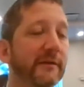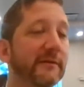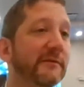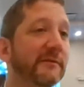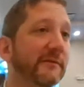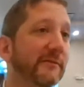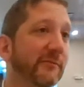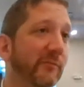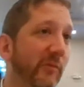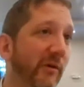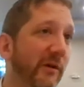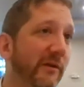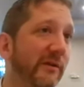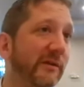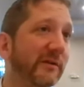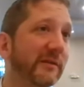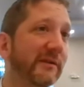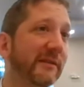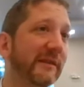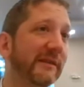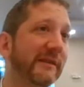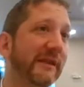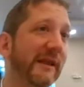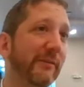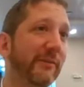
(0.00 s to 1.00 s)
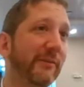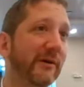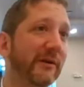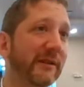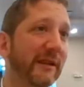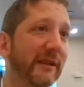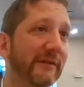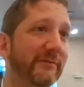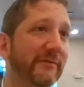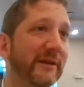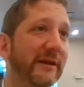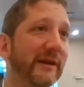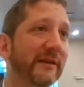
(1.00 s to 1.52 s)
One Nebuch
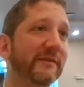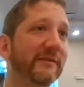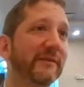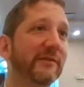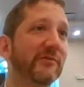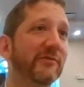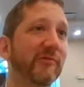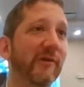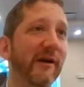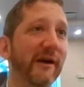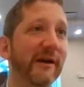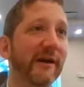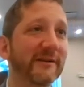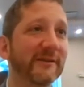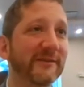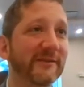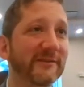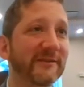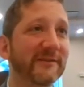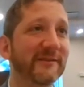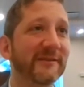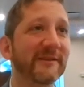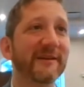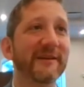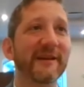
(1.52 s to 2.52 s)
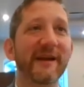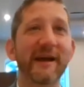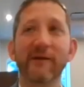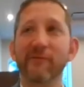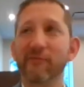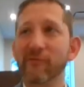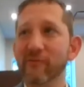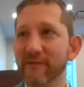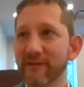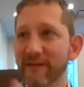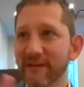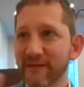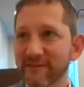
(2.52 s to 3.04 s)
Levi gets the triangle.
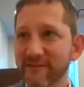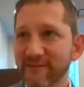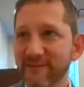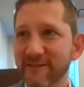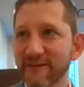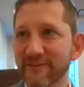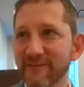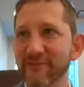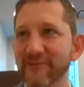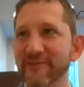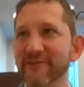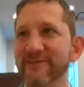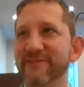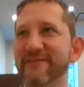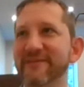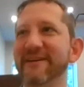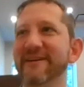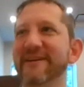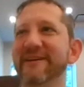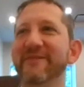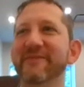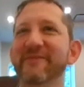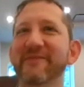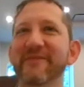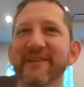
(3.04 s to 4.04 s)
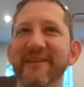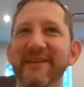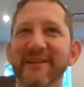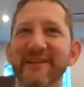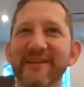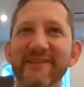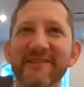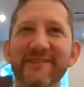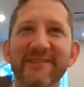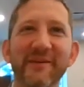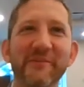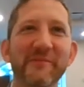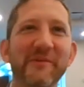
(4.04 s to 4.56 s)
Everyone gets a different,
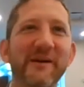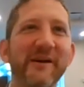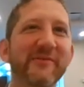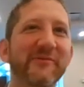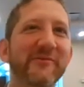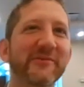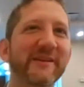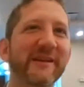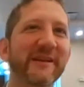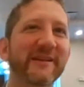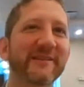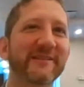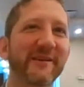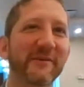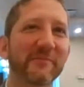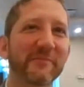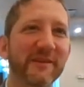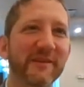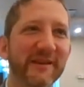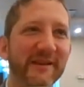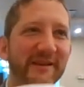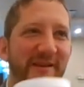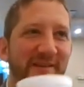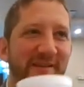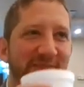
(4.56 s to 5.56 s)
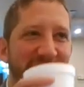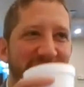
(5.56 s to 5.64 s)
everyone gets something.